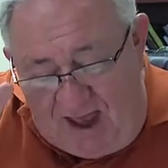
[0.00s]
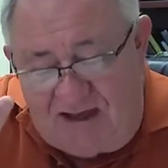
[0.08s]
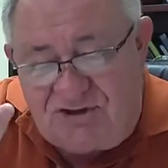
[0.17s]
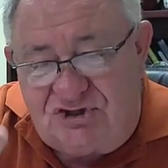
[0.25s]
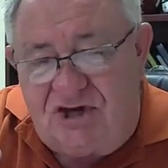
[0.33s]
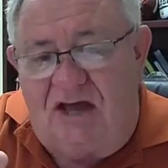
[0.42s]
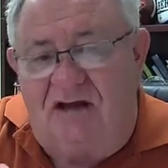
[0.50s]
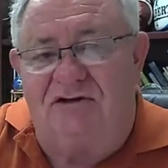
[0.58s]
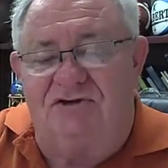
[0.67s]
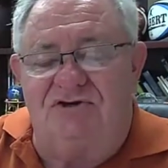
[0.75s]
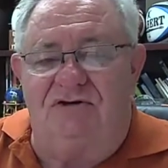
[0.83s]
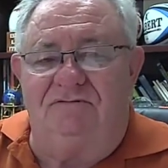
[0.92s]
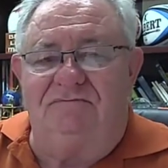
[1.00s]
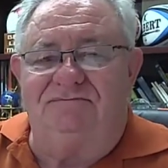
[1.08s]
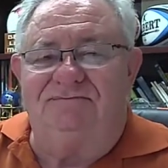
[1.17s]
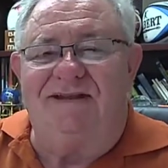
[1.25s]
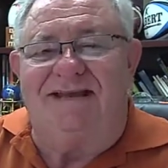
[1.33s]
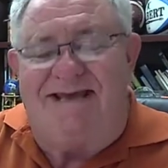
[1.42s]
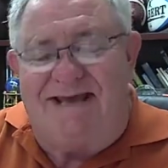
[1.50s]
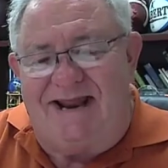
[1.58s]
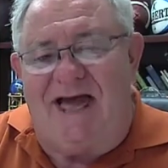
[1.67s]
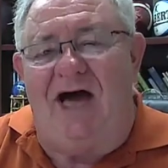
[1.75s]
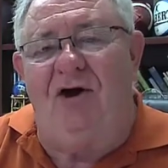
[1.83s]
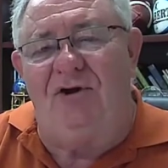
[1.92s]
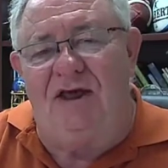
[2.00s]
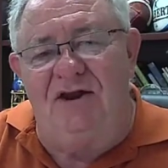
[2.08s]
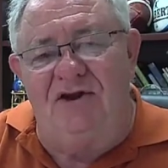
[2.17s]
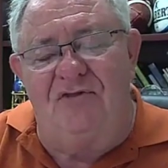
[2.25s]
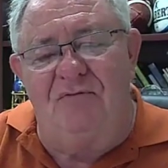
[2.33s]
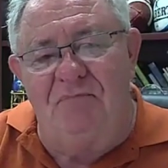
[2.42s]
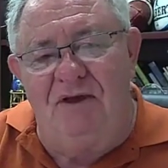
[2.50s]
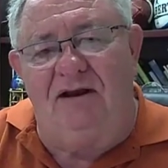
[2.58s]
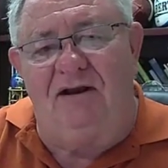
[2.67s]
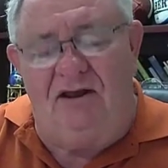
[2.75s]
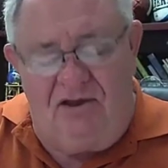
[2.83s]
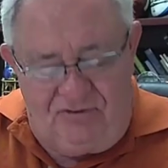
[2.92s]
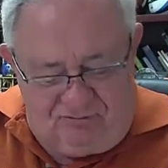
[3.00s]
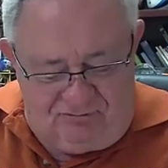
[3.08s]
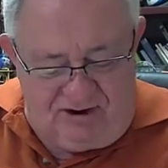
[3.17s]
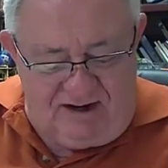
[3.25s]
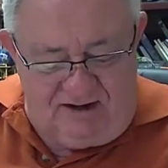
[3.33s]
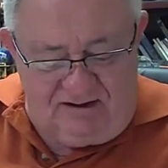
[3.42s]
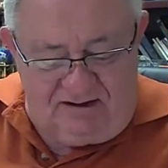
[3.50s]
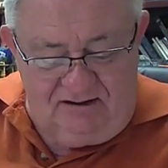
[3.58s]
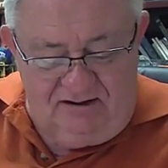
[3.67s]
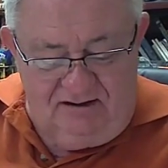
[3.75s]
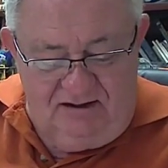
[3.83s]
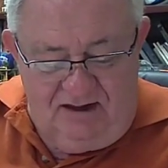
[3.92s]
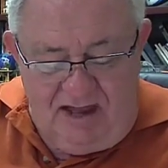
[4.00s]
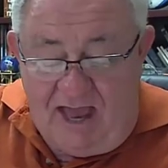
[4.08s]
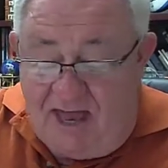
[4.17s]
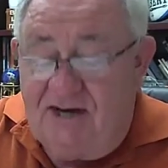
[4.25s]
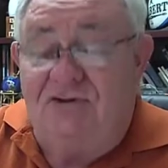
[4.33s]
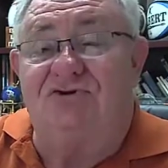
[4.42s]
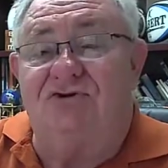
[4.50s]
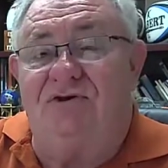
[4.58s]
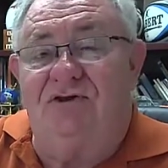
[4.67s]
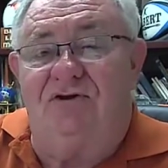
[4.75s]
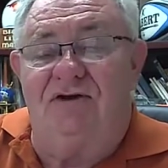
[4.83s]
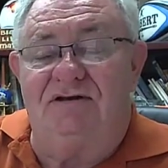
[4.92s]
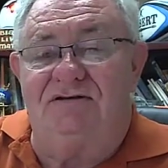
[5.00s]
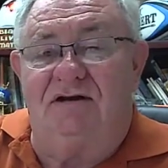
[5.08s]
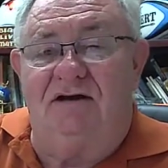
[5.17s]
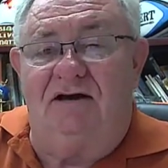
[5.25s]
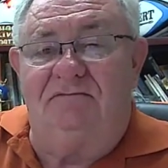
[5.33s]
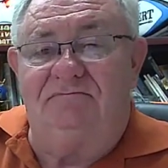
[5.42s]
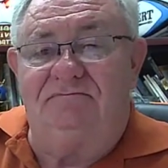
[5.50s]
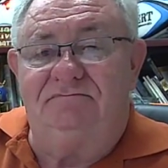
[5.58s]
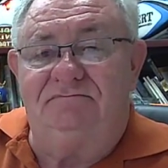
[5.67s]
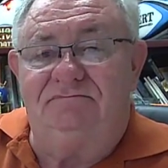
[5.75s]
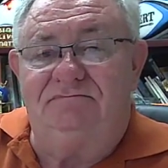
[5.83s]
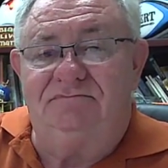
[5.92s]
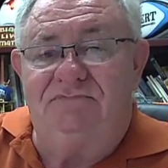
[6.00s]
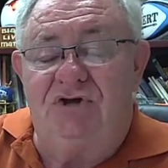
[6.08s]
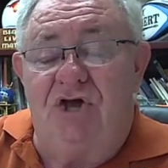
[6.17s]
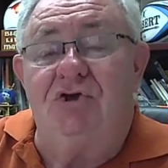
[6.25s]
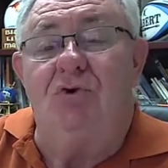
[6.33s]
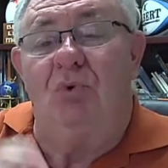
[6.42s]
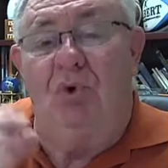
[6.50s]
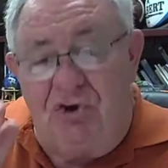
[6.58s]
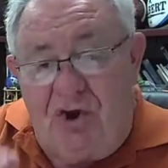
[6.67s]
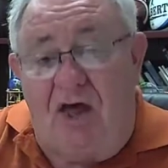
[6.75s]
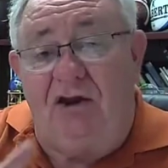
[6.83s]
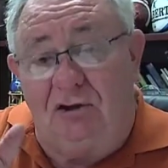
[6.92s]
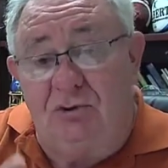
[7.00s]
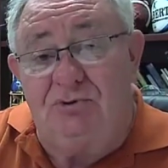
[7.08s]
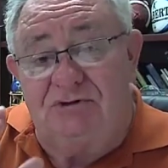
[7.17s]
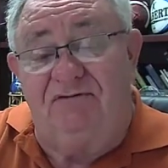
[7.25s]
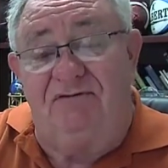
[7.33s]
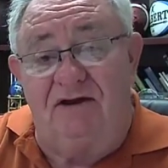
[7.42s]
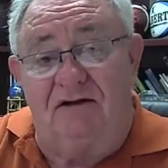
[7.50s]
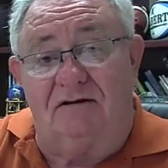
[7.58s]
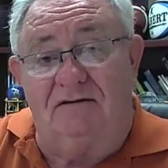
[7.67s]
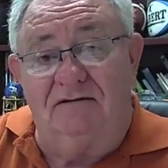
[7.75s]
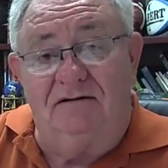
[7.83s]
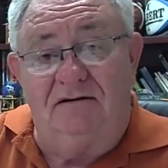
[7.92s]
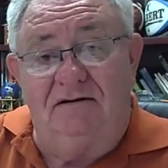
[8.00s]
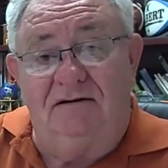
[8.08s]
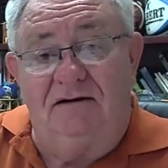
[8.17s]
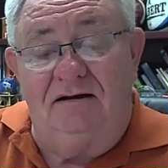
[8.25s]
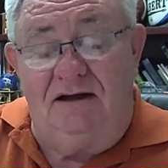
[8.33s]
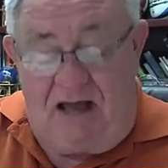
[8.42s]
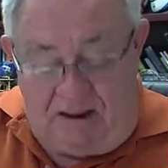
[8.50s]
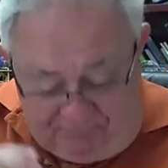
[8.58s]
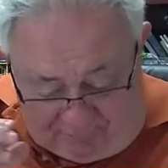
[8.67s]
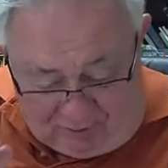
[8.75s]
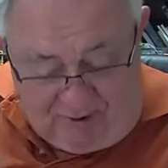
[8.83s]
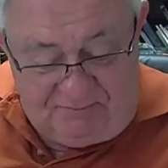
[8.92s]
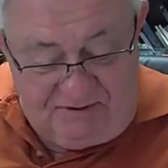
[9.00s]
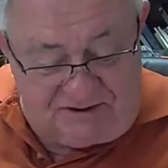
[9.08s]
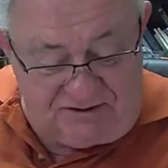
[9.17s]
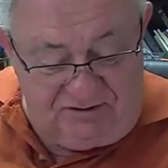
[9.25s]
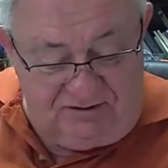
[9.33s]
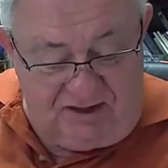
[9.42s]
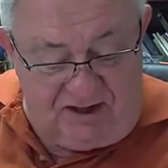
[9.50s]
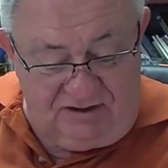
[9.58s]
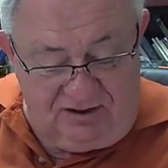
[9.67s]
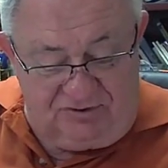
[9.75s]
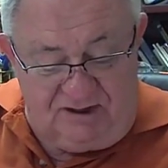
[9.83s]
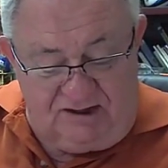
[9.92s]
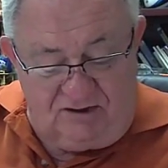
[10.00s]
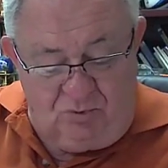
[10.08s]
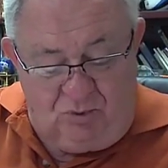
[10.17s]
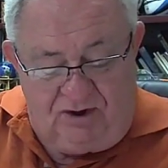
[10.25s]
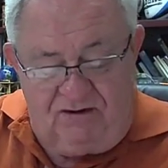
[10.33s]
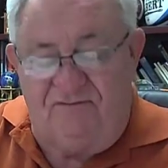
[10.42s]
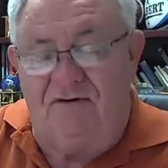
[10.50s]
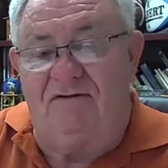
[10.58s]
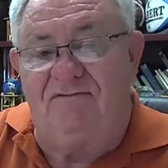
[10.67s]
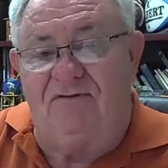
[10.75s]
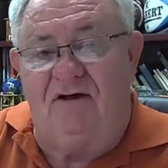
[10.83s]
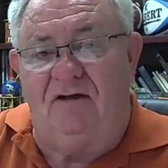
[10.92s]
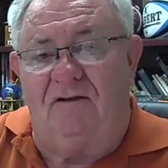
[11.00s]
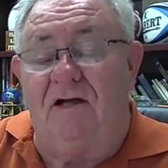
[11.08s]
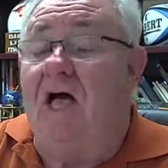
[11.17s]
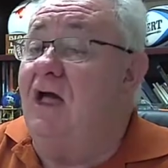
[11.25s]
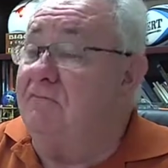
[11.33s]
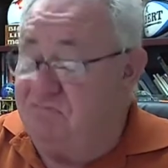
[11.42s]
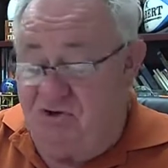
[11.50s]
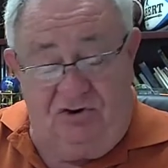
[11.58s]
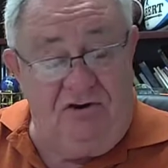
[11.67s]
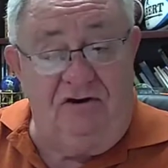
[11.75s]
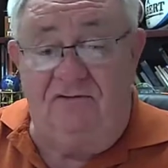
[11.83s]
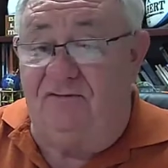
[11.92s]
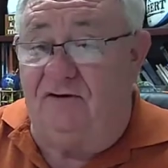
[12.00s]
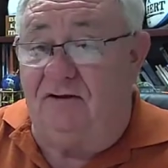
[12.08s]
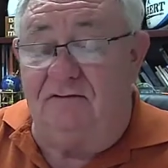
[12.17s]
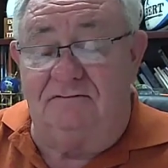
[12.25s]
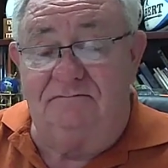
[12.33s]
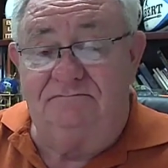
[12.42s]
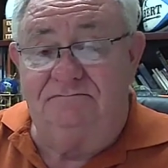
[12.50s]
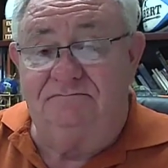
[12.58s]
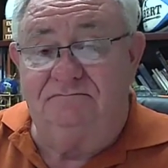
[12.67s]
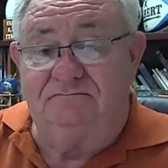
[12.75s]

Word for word: I challenge you get out into the middle of the rink and enjoy the grace of God. You will not lose a finger. I promise you that. You're thinking, what if I fall? You're going to fall.